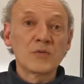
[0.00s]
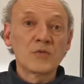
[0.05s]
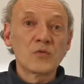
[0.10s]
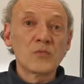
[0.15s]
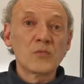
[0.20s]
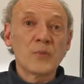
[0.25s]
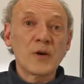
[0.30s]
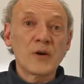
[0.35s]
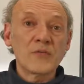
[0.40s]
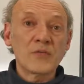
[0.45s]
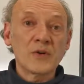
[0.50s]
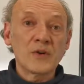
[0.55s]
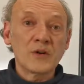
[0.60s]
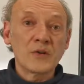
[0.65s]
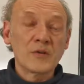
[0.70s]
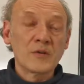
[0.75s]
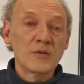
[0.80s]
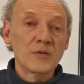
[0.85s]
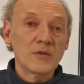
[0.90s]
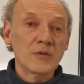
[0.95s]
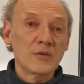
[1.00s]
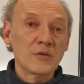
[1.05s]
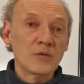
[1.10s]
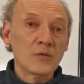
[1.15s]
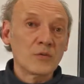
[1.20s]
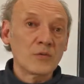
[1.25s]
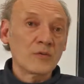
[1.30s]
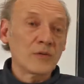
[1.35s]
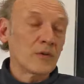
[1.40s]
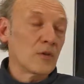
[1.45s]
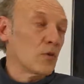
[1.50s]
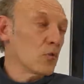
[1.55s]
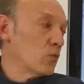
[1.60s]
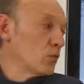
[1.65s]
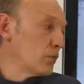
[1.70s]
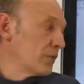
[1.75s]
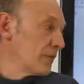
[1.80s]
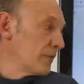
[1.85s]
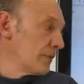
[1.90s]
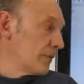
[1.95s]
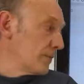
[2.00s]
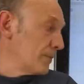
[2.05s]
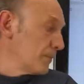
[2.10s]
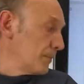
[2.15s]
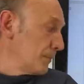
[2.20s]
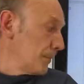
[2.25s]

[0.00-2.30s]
to buffer those loads.